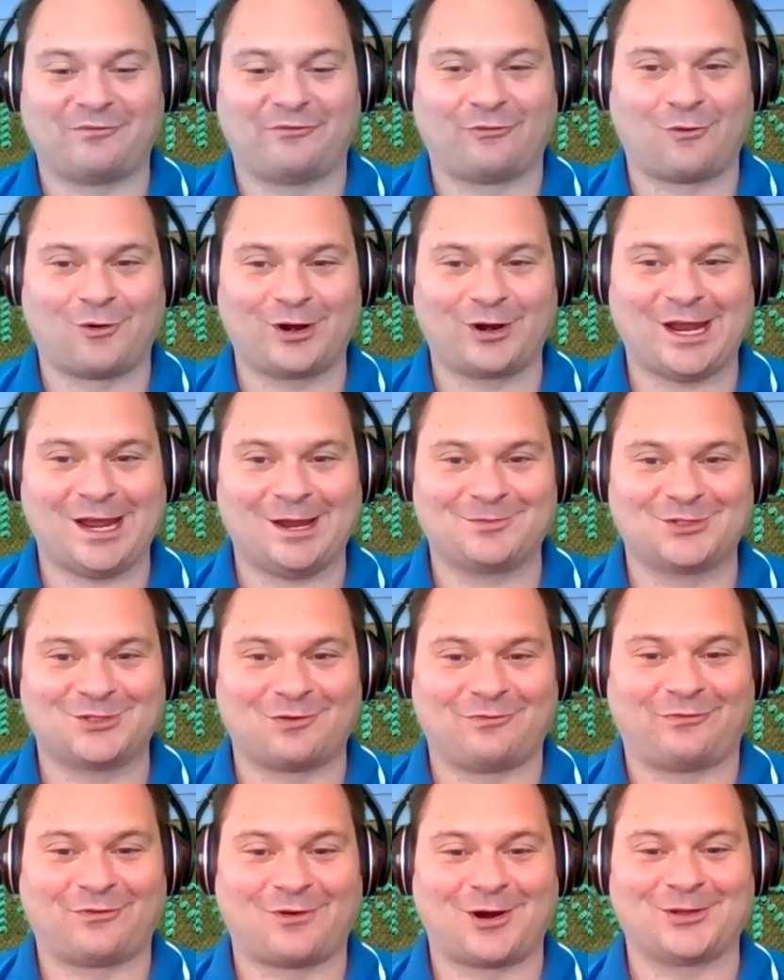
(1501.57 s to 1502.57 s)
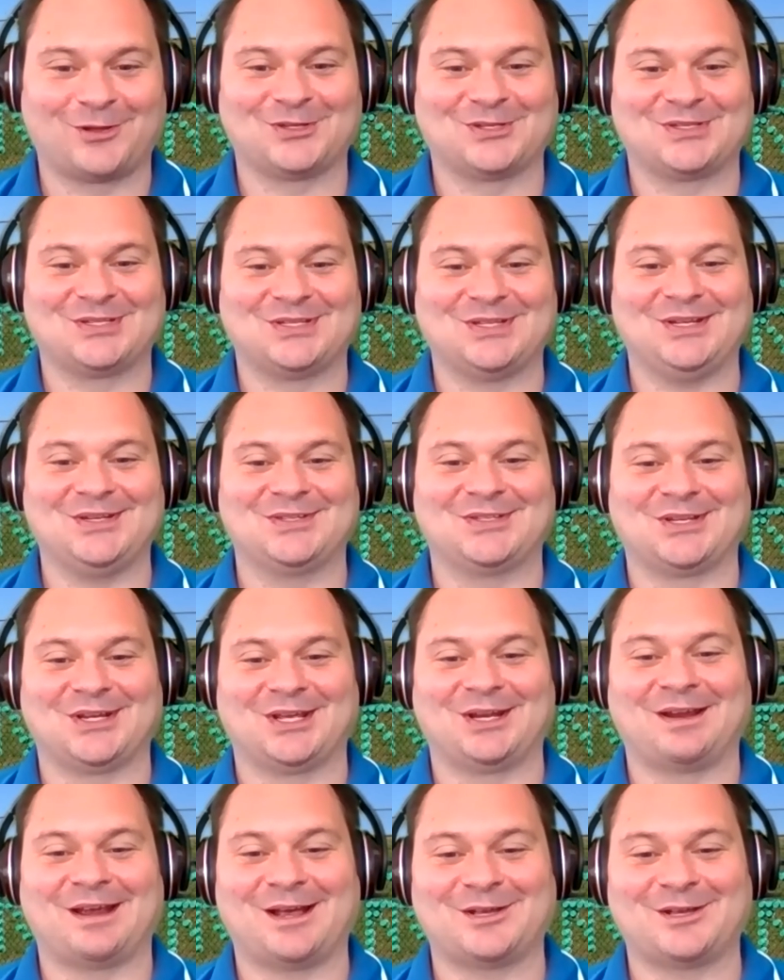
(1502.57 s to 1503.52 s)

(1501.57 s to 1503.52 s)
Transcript: four games so far this season.